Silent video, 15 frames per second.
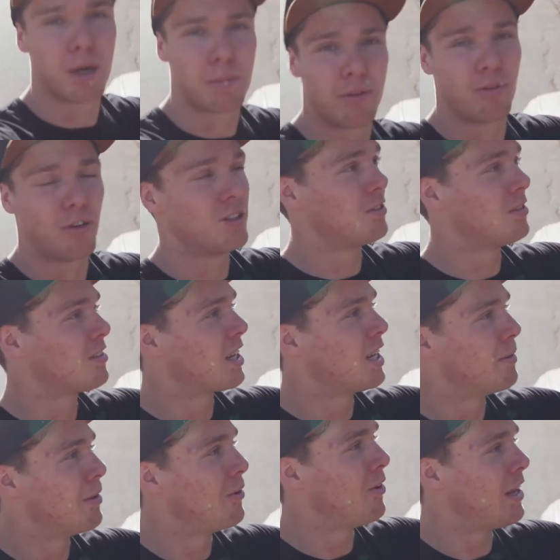park before, so it's
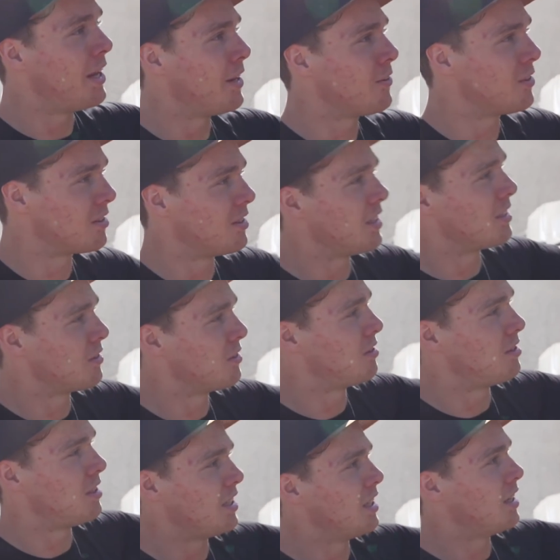gonna be really interesting to
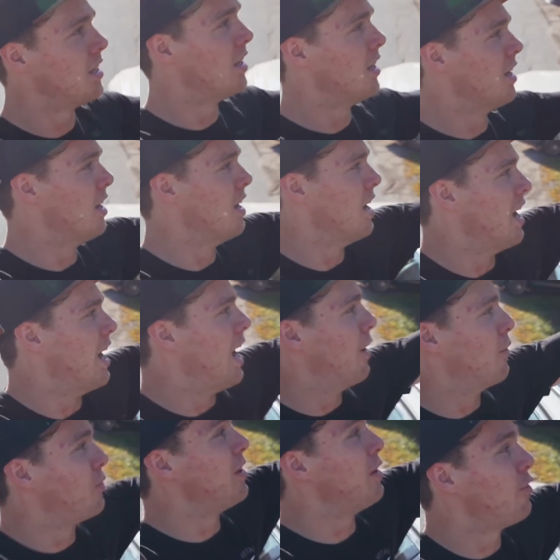see
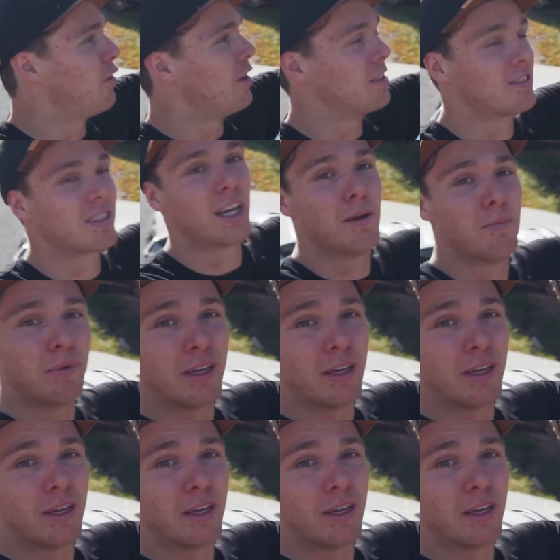how different it's gonna